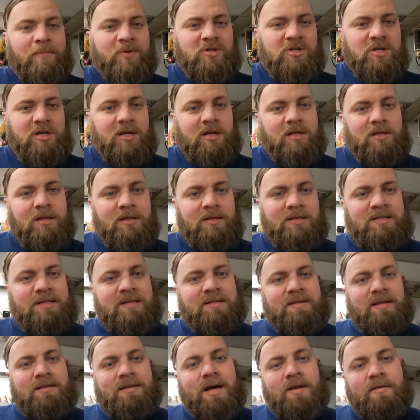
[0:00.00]
especially
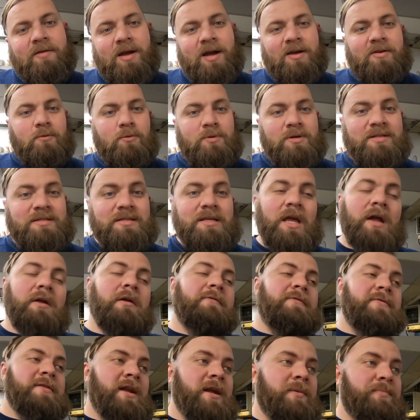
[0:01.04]
since a lot of you guys want to see
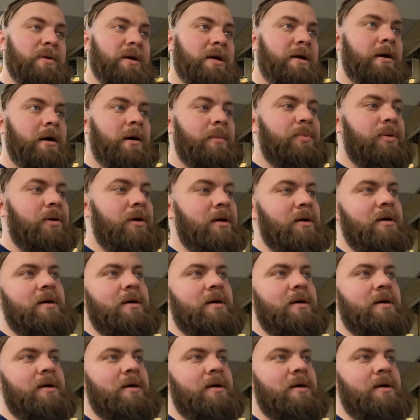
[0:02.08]
everything that I pick up.